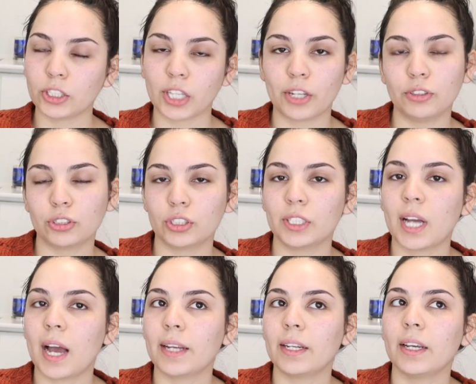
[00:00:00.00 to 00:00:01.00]
I usually
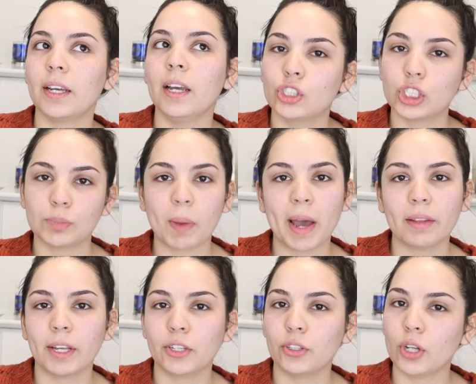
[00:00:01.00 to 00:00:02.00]
kind of just buy
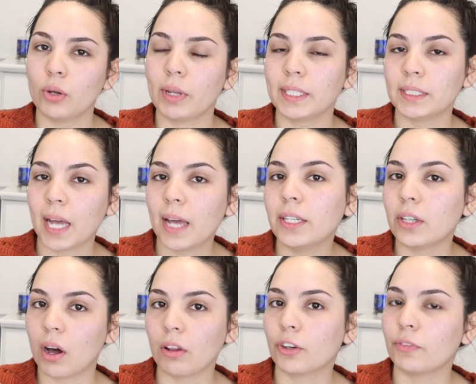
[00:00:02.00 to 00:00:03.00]
like, you know, like
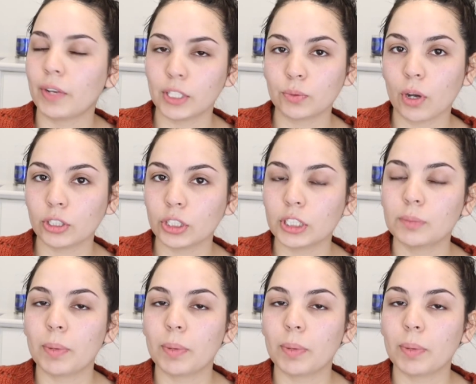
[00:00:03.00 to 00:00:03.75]
$10 face washes,